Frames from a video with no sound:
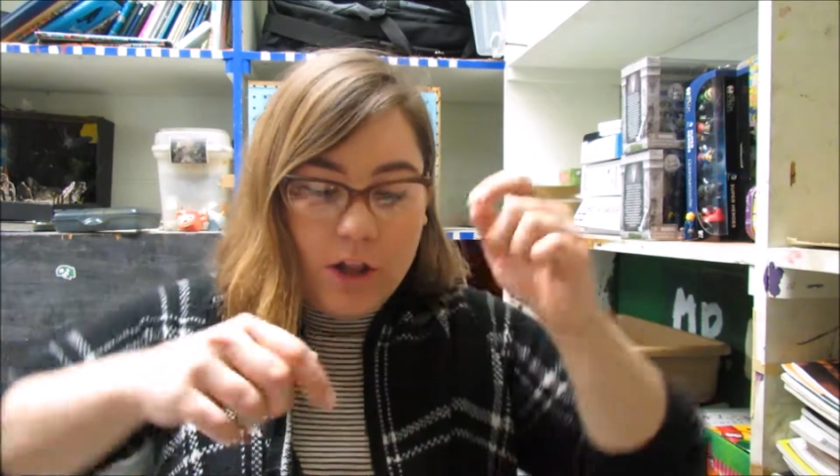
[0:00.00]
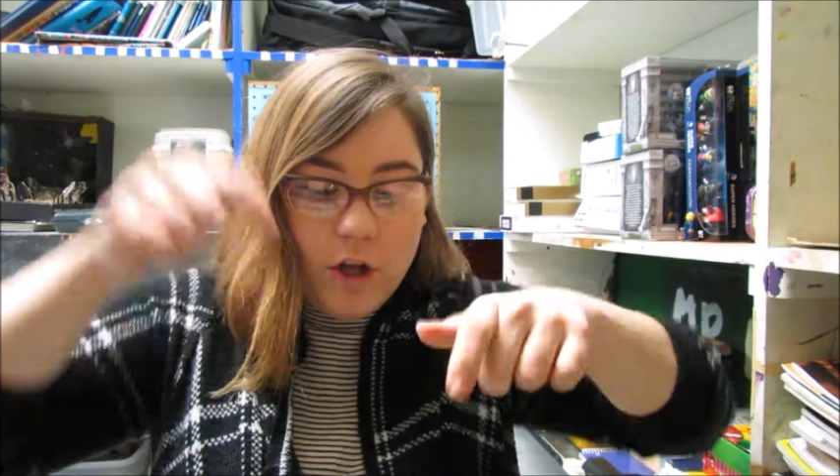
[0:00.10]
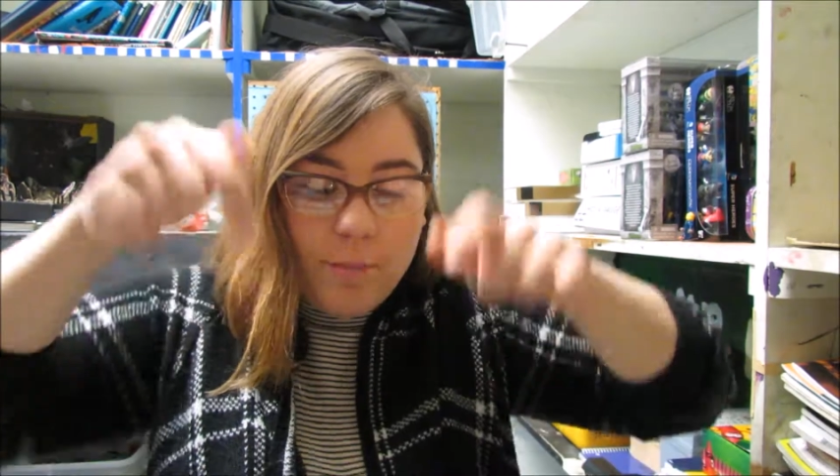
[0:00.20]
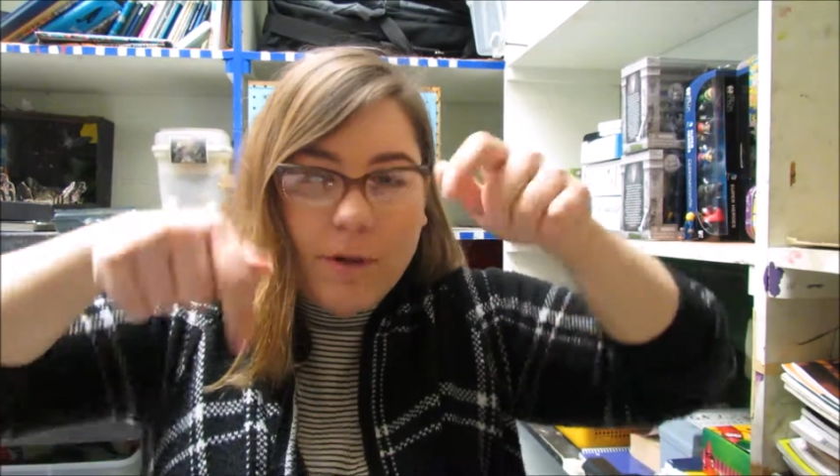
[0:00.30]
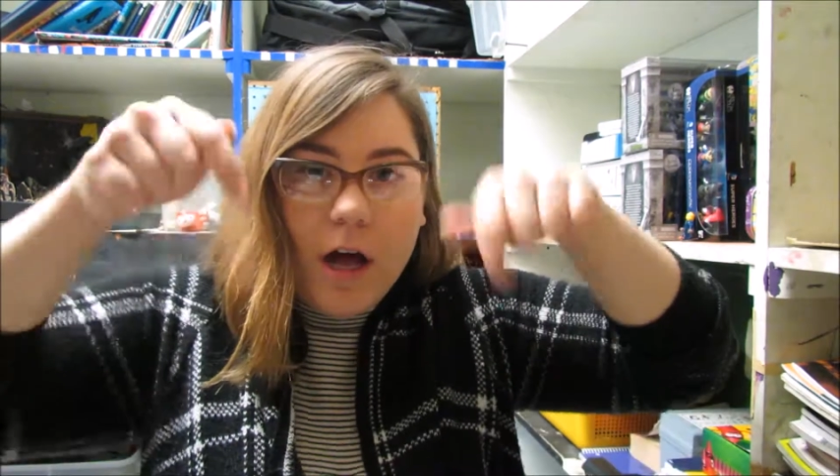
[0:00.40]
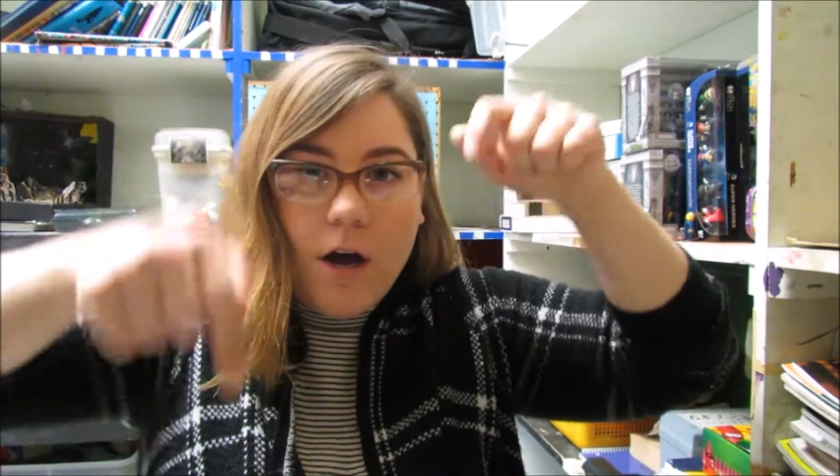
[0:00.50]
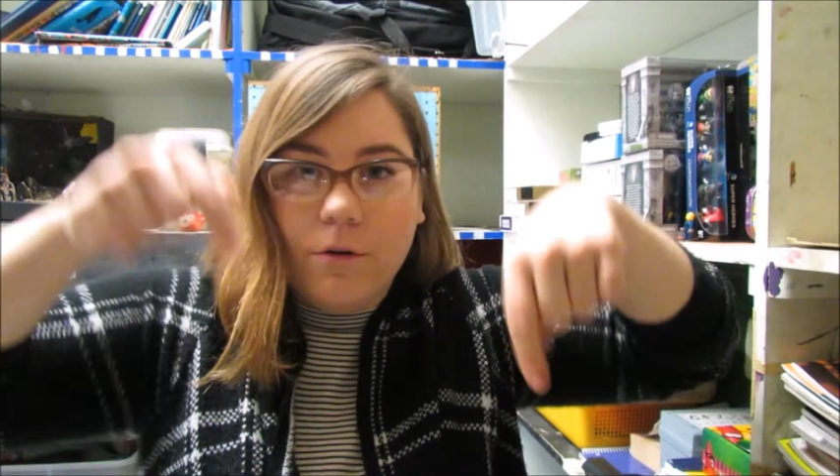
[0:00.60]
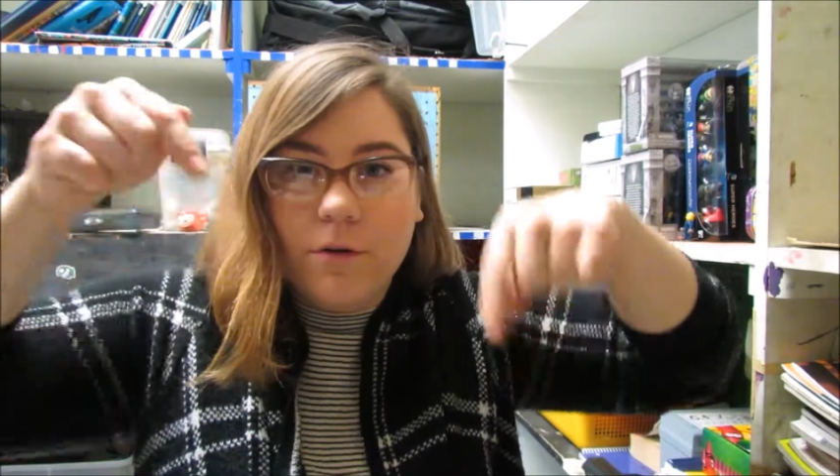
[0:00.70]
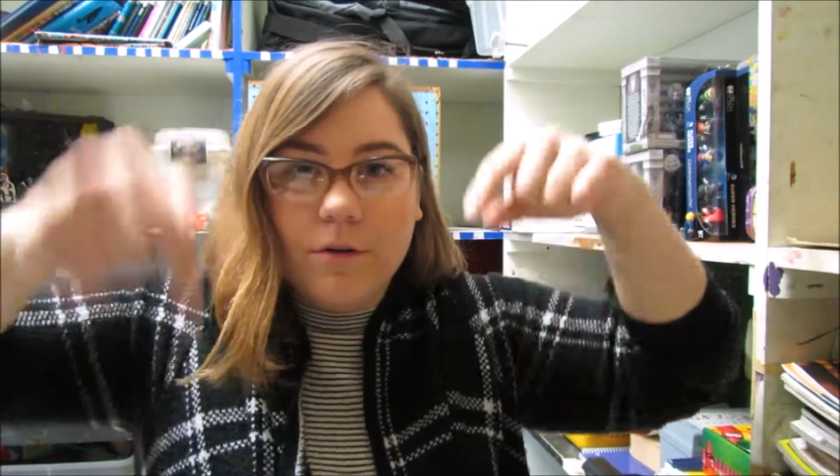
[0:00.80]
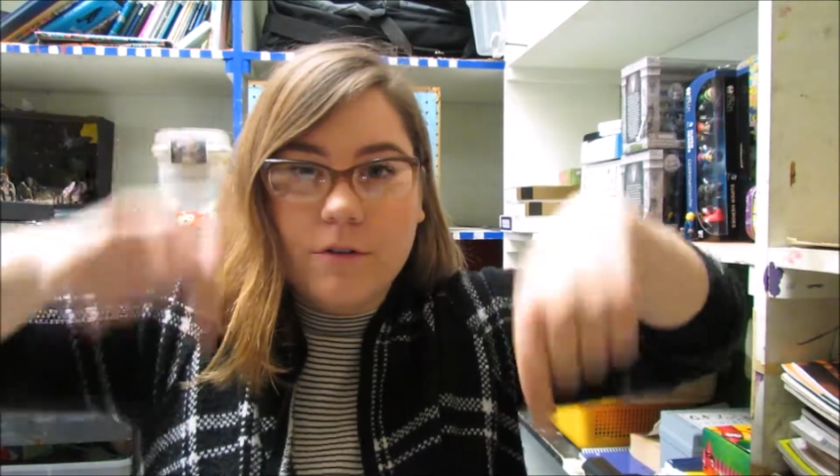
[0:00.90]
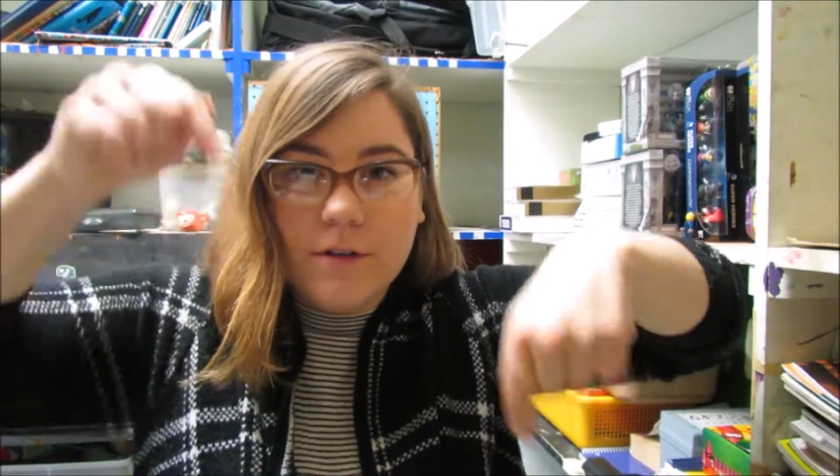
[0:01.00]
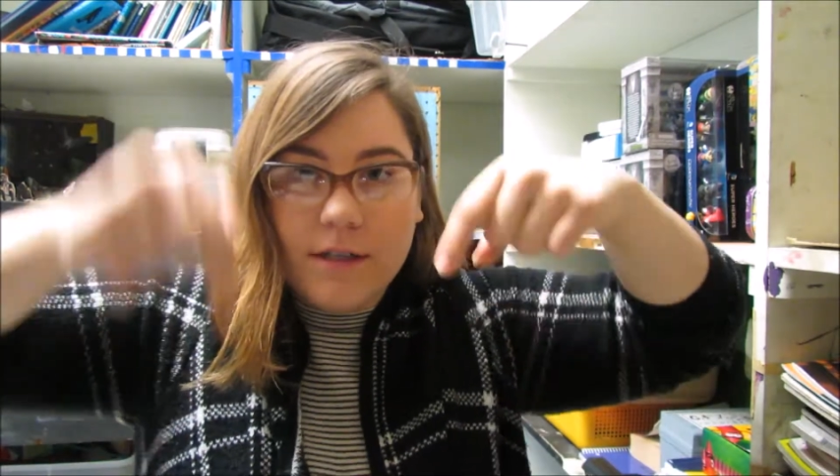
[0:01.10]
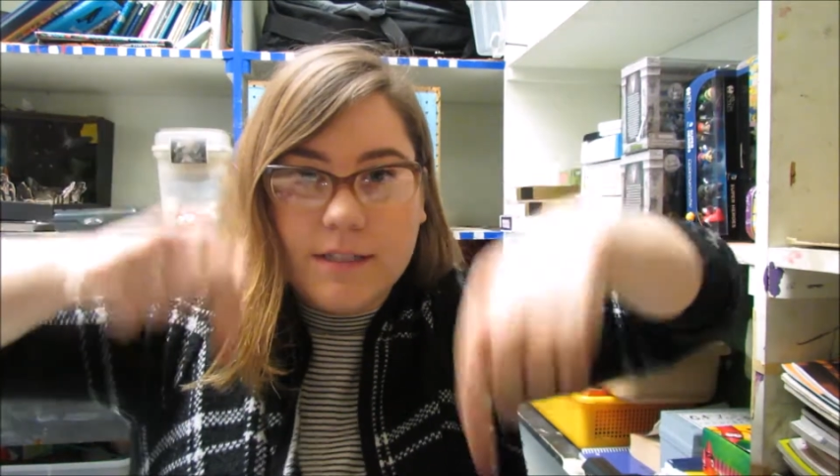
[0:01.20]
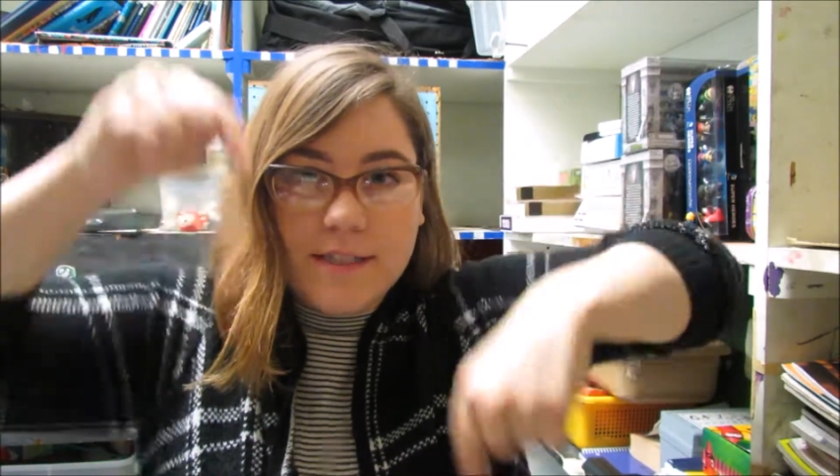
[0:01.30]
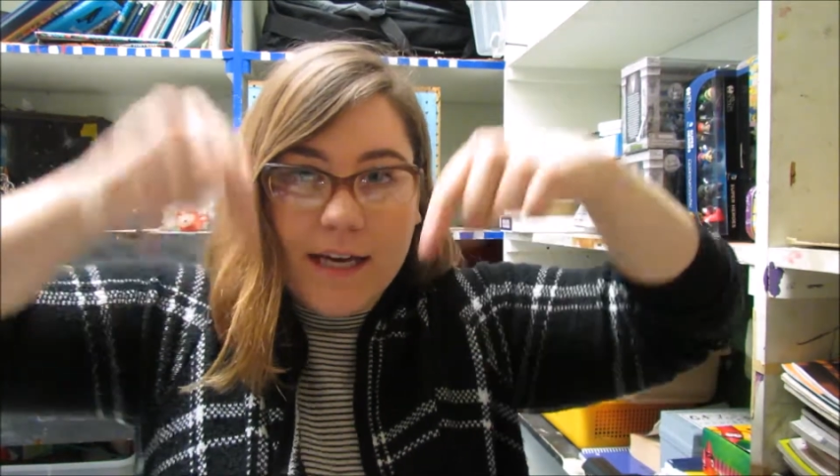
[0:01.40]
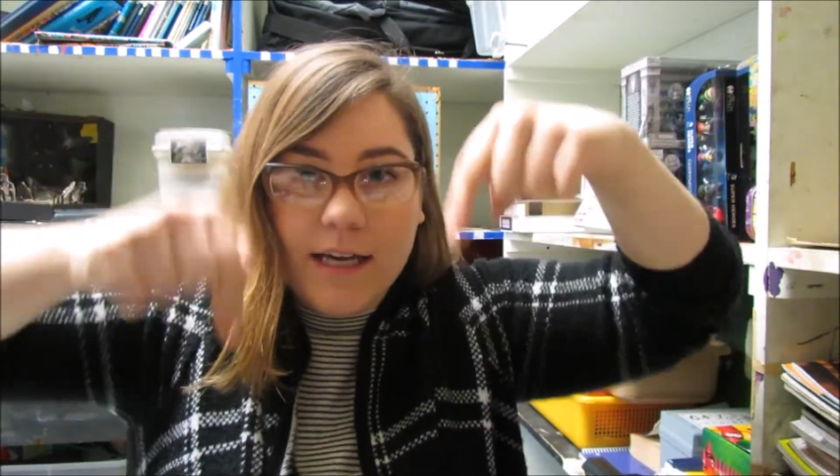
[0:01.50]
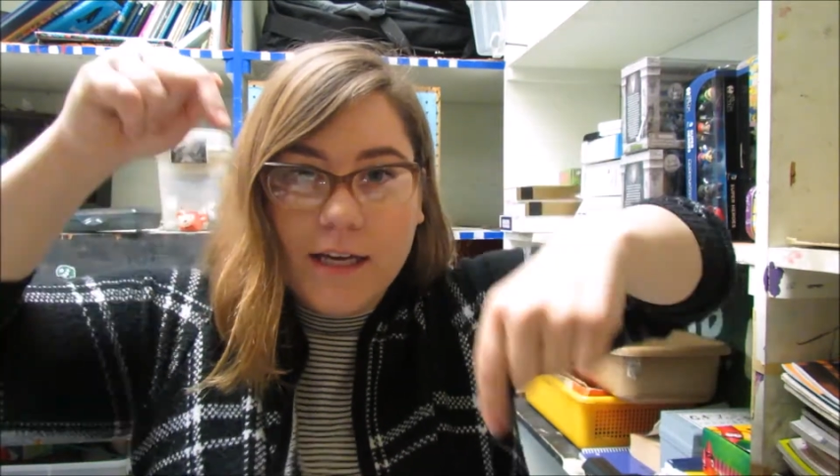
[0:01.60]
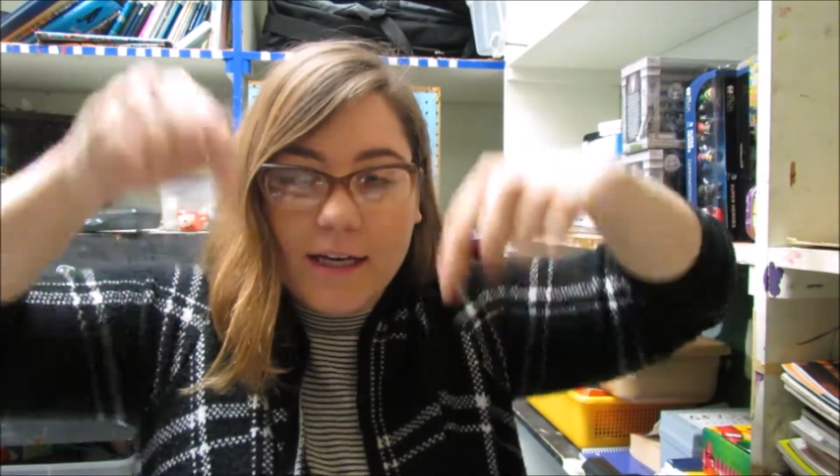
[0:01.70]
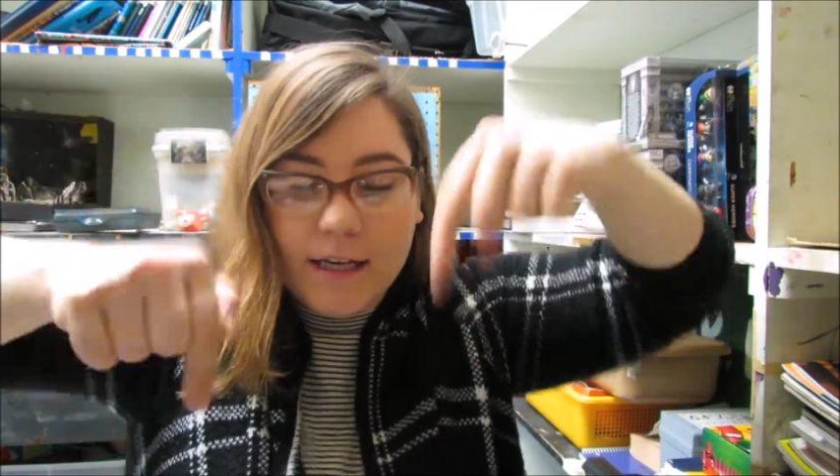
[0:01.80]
Look below. See?